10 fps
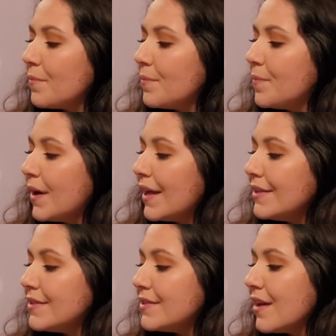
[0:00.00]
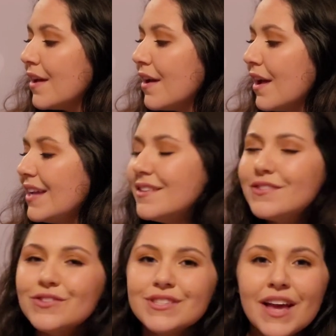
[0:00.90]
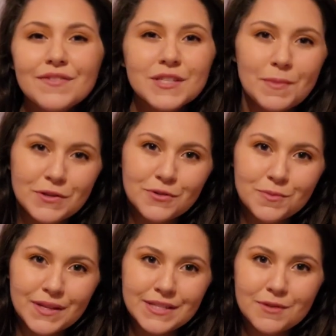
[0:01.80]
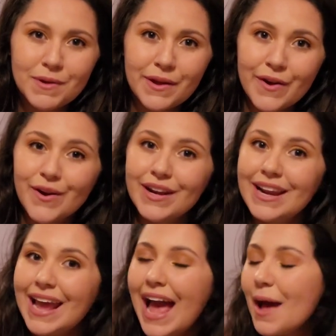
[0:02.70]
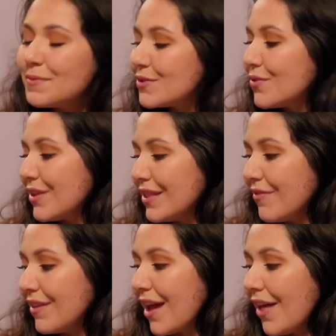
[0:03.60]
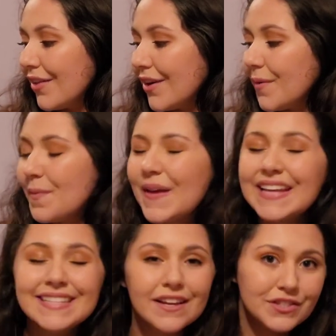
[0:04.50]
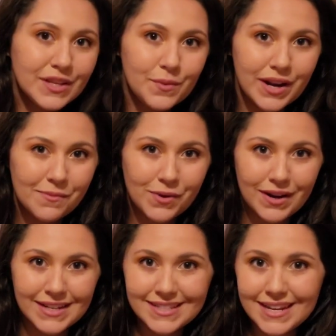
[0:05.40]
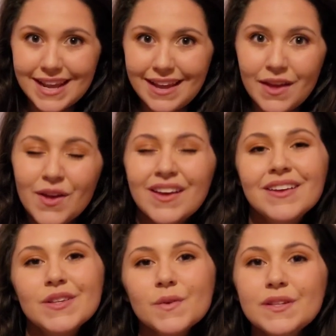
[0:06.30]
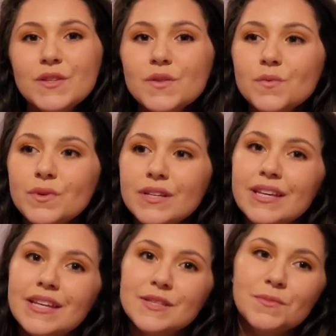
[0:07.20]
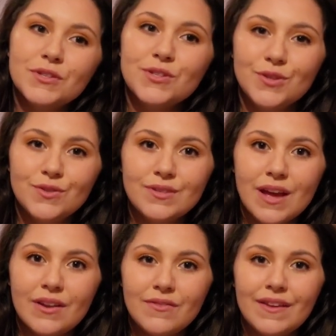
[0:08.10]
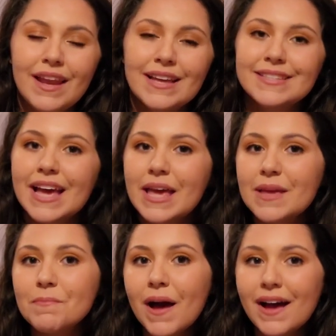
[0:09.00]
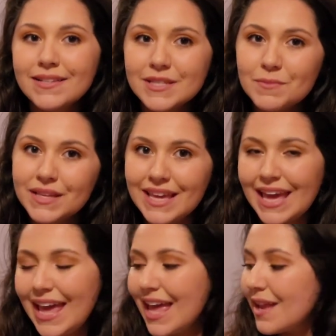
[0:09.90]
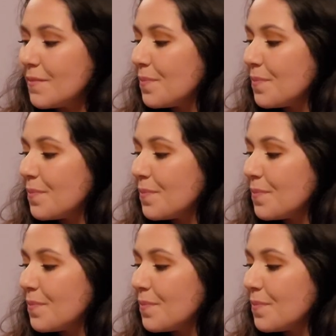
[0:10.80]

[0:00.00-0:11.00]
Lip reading: but it does just have a special place in my heart, and I absolutely love the color. It's actually what I'm wearing today, so I just want to get as much use out of it as I possibly can